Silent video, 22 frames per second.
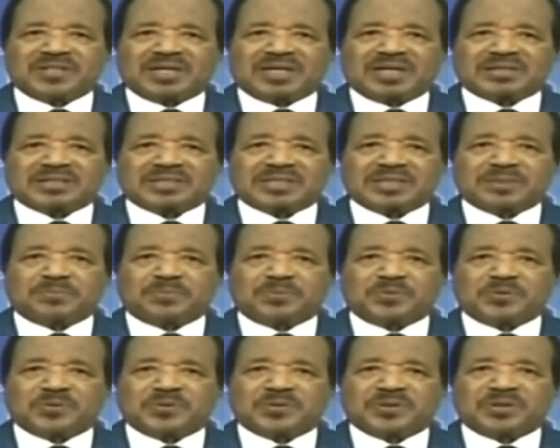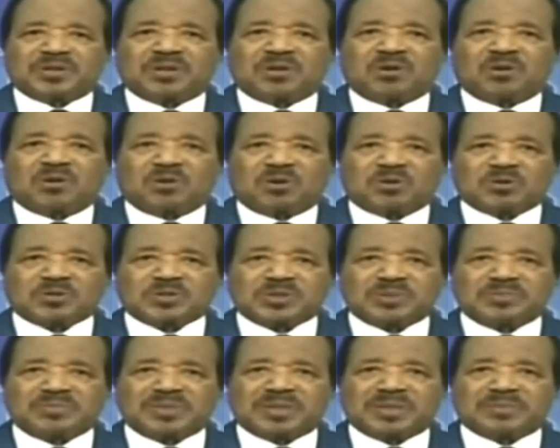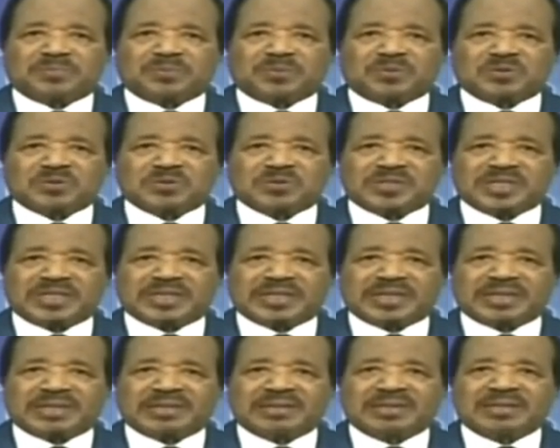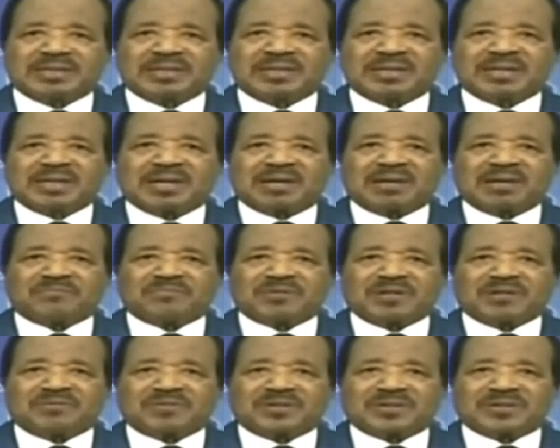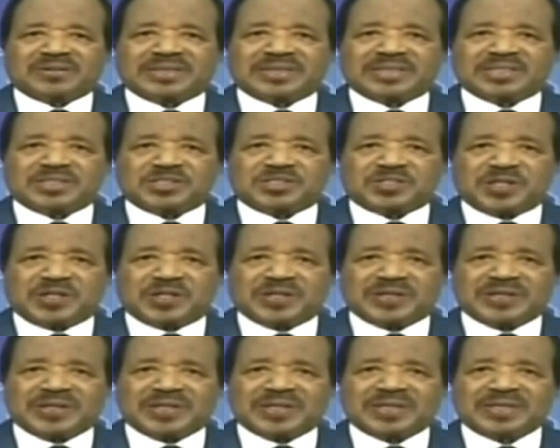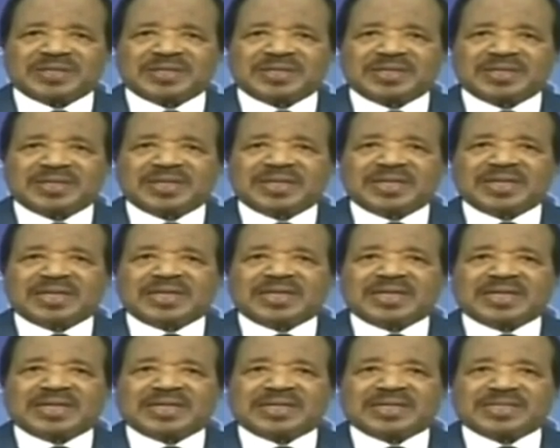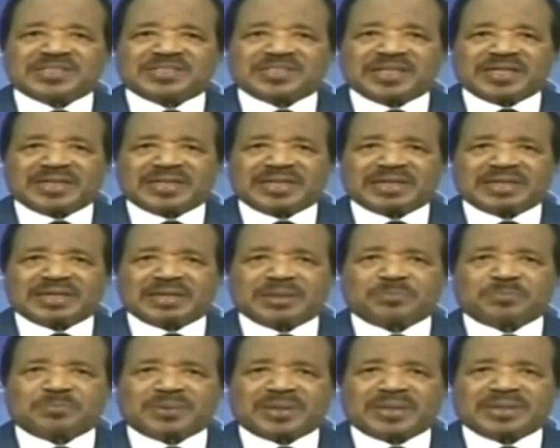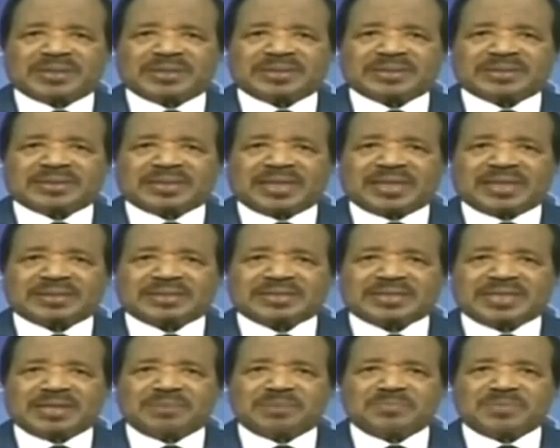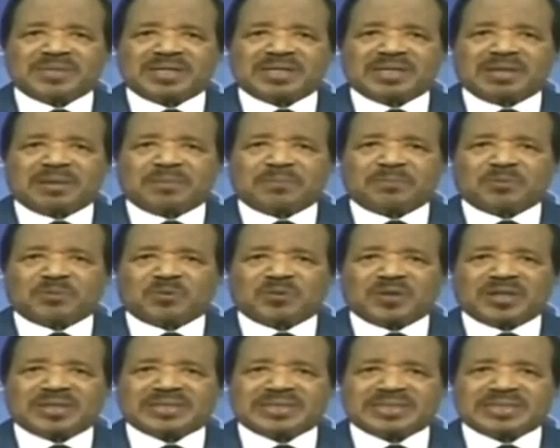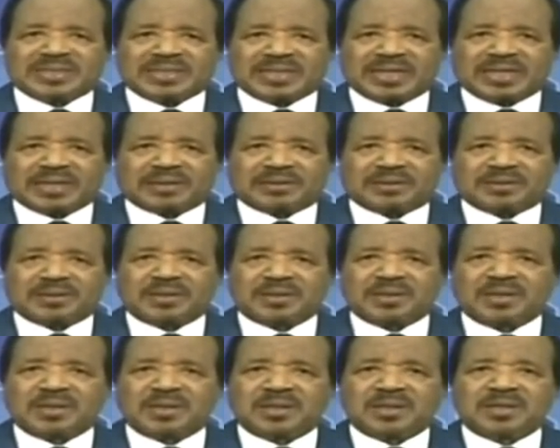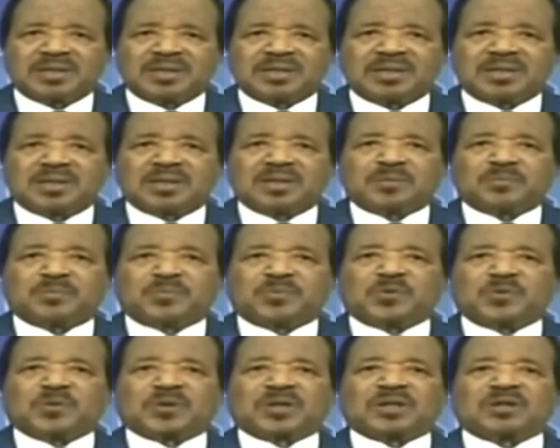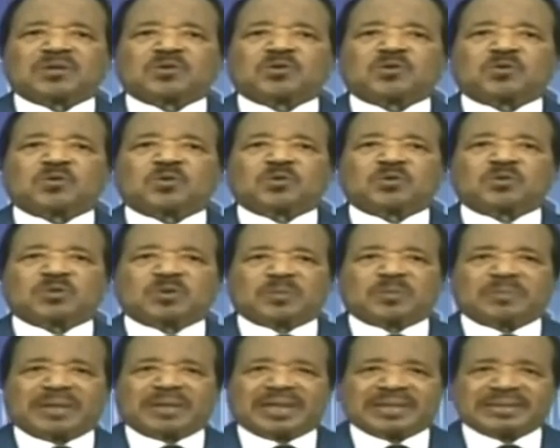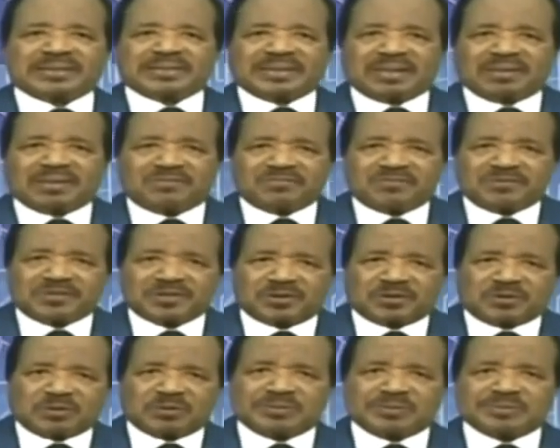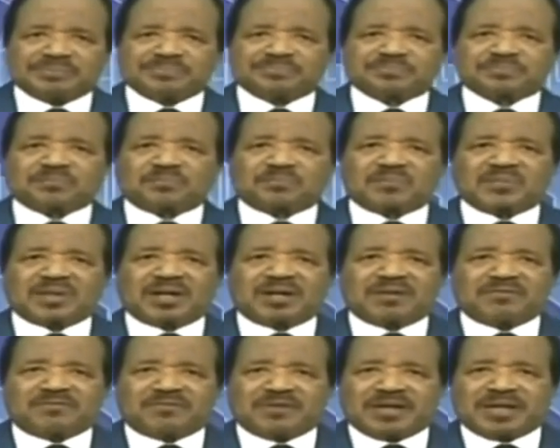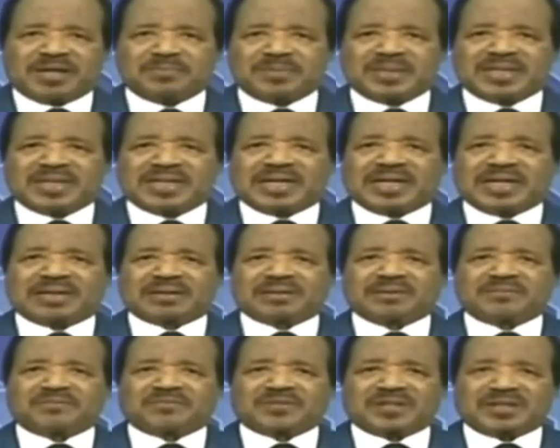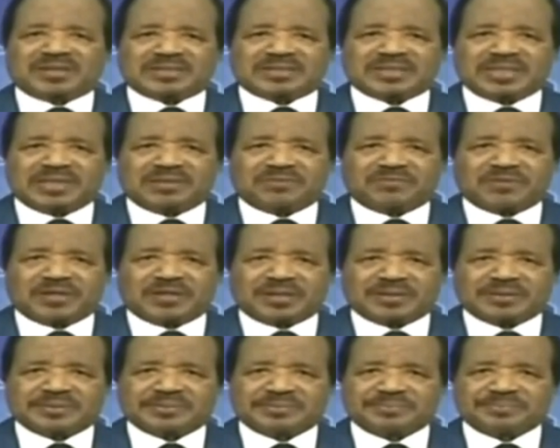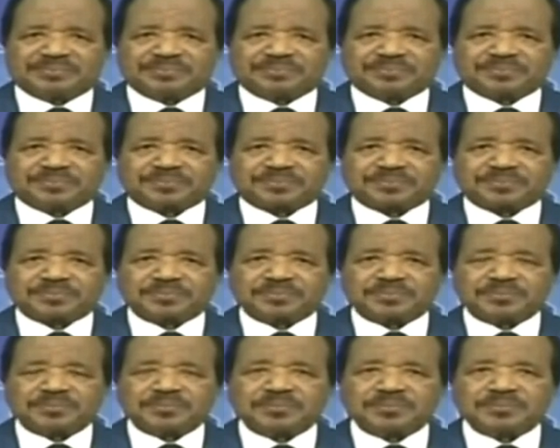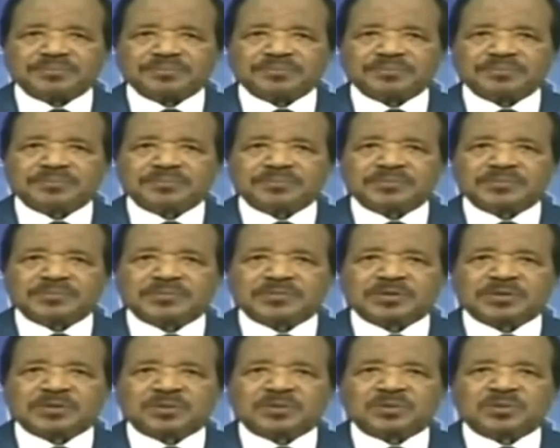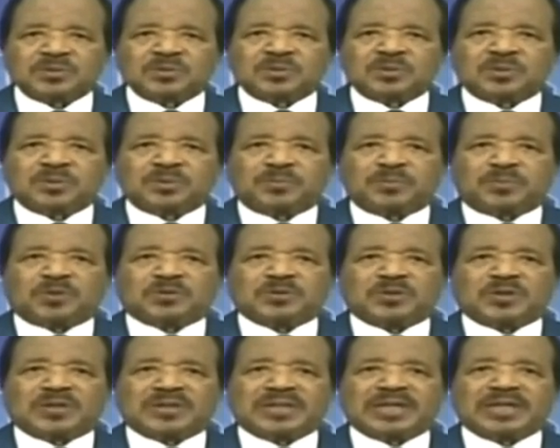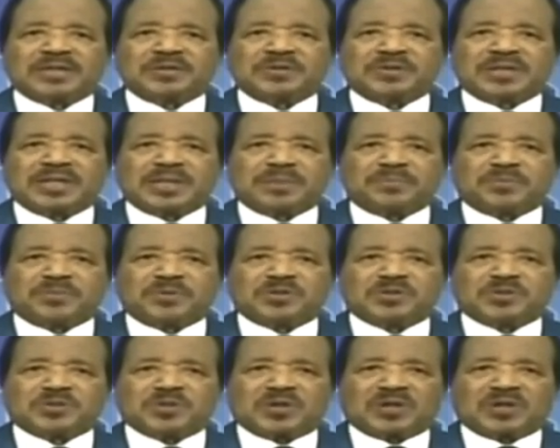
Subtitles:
This plan has already enabled the financing of over 11,000 youth projects and generated close to 35,000 direct jobs for an overall cost of approximately 20 billion CFA francs.